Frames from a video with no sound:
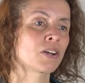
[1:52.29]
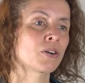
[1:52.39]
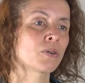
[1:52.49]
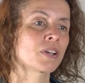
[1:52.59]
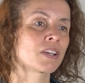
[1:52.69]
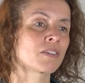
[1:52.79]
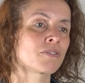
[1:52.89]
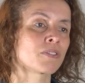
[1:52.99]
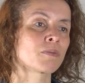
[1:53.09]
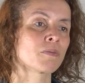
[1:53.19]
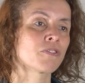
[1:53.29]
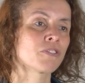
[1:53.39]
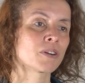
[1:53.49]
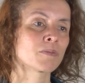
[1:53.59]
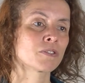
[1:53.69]
going from
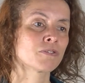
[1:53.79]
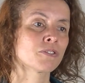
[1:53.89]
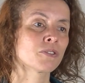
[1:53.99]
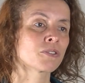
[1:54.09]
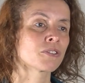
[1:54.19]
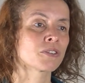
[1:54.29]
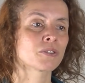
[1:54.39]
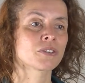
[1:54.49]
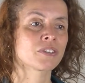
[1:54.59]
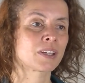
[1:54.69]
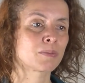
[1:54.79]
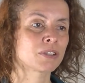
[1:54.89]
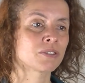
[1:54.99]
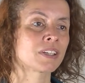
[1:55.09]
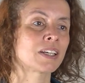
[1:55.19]
farm to fork or stable
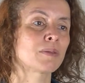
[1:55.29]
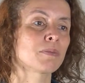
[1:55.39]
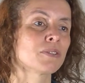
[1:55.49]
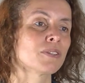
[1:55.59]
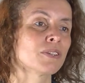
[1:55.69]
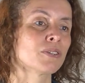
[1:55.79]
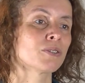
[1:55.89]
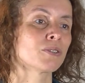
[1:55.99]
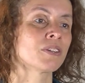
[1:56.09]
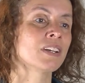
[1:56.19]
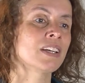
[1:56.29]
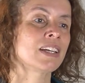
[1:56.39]
to table, or